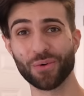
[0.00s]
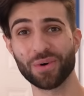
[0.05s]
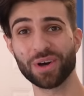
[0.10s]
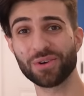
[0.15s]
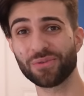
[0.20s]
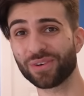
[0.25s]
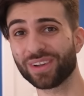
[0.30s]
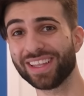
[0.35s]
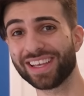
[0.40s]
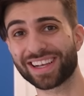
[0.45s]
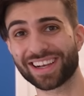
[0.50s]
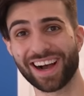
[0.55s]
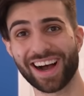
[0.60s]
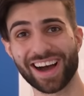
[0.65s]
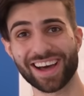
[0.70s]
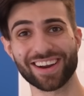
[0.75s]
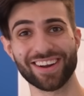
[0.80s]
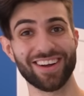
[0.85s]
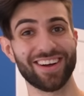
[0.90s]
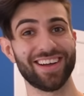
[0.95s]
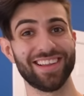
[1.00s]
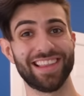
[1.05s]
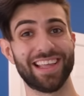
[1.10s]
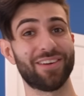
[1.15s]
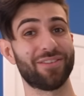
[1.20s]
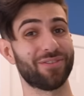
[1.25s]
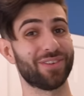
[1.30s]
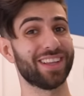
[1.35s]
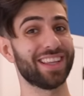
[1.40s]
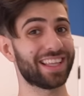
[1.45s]
one really caught on. They
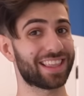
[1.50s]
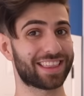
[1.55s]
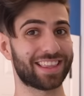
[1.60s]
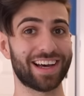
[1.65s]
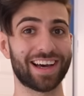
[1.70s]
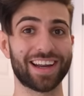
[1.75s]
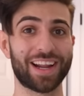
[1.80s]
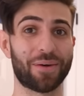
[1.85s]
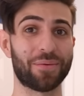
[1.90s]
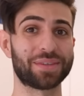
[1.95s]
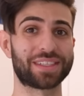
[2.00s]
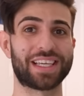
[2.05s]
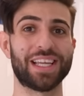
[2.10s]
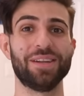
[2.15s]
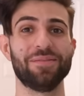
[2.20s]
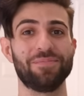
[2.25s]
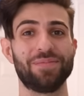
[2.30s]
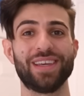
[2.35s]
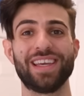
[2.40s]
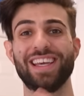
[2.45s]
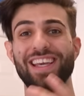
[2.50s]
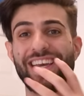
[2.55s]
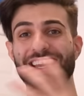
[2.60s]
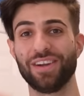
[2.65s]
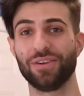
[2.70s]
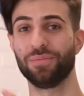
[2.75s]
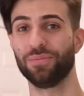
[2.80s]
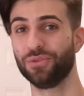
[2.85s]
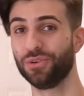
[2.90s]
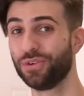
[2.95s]
really thought I was gonna be in
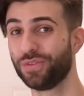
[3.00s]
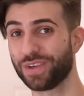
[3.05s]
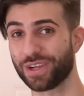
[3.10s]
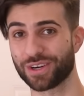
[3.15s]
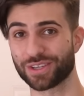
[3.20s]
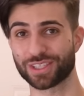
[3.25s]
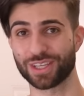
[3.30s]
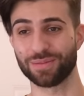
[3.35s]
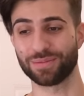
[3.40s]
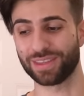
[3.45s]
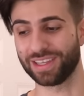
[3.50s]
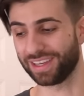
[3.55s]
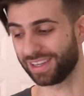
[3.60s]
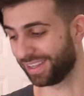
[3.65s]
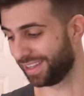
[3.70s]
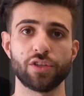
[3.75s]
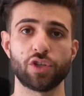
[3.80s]
a movie or something.